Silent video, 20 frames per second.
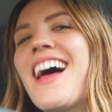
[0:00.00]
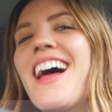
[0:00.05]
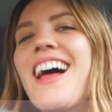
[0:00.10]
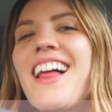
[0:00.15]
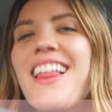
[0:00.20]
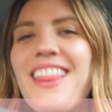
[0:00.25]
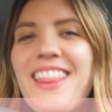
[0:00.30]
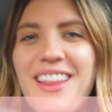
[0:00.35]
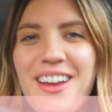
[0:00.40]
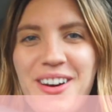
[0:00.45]

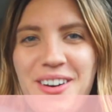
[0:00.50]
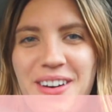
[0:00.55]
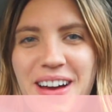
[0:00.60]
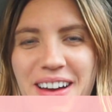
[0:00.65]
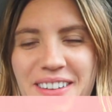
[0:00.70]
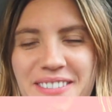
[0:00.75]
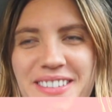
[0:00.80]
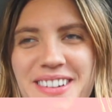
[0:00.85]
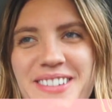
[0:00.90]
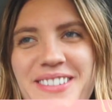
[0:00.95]
Hello
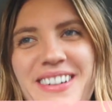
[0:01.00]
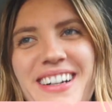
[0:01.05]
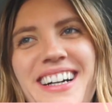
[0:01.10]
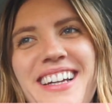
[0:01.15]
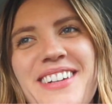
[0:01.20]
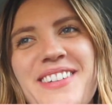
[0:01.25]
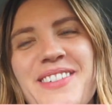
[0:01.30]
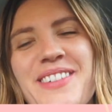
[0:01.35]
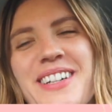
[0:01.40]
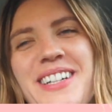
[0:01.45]

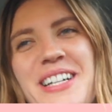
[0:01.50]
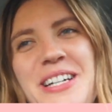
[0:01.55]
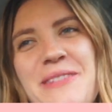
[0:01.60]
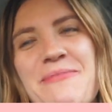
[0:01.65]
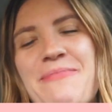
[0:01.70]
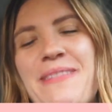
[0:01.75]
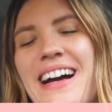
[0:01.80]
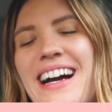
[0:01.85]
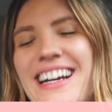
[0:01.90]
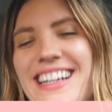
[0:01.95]
everyone,
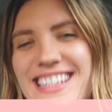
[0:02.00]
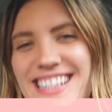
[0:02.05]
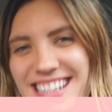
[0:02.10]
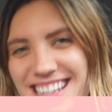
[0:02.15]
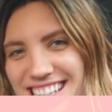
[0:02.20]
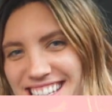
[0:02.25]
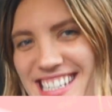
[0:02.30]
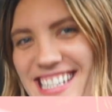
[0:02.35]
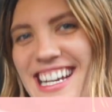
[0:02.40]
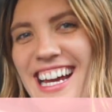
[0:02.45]
welcome back to
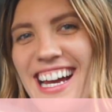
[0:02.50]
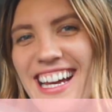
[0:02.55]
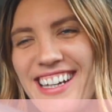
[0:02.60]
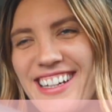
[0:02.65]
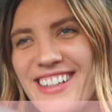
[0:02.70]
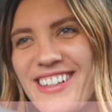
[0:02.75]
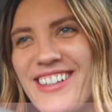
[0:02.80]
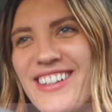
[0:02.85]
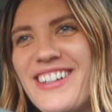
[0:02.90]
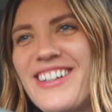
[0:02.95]
the
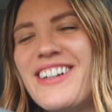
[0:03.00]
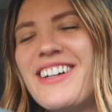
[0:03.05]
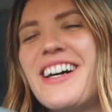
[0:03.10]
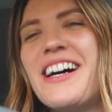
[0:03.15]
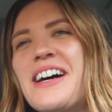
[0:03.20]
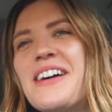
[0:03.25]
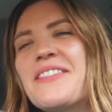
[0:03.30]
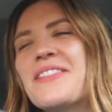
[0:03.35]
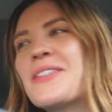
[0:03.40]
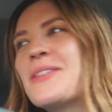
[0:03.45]
channel.
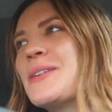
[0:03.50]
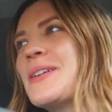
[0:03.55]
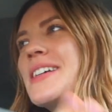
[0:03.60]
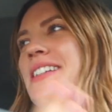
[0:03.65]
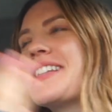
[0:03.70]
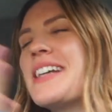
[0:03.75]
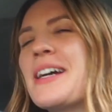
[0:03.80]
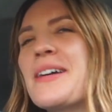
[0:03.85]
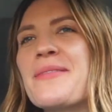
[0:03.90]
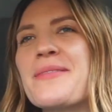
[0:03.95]
Of
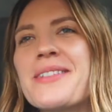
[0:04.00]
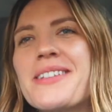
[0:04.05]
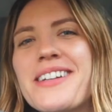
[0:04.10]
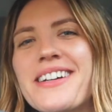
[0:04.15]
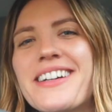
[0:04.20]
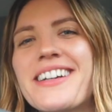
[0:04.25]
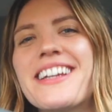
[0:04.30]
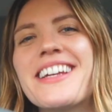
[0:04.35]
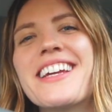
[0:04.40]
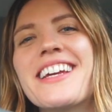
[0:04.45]
course, I'm
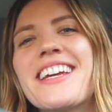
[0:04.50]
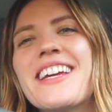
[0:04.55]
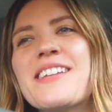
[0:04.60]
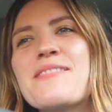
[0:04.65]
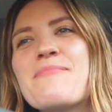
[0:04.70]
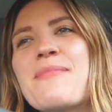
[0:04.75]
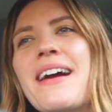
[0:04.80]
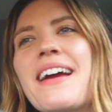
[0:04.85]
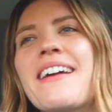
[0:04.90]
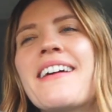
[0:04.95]
starting
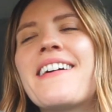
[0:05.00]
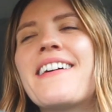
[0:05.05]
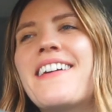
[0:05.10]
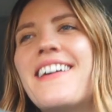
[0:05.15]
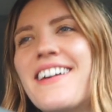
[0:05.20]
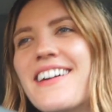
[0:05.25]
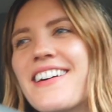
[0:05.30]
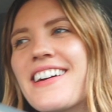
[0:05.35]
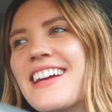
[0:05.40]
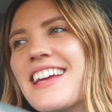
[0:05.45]
in my
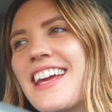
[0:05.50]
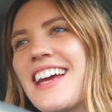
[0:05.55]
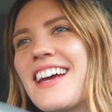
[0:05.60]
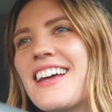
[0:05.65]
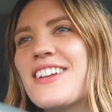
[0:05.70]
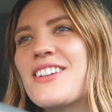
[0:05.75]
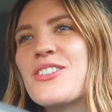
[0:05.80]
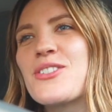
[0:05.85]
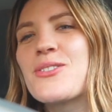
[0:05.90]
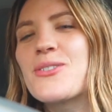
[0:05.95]
car
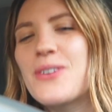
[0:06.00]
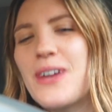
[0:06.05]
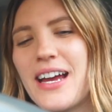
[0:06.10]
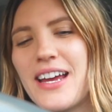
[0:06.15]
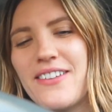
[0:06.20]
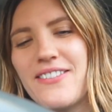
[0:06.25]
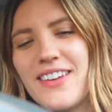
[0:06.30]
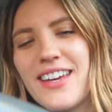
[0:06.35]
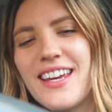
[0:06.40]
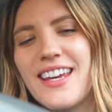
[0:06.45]
again,
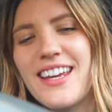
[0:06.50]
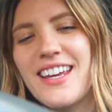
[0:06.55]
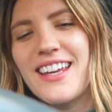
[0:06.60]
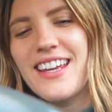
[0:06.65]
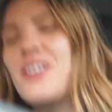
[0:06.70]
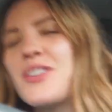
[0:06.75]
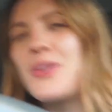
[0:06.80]
driving.